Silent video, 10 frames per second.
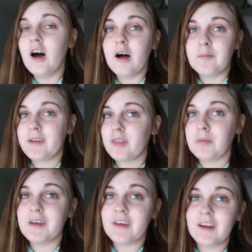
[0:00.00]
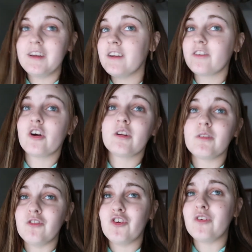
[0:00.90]
at the beginning and started
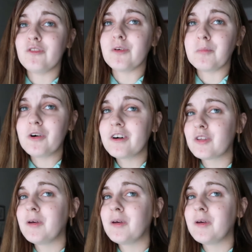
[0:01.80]
reviewing books,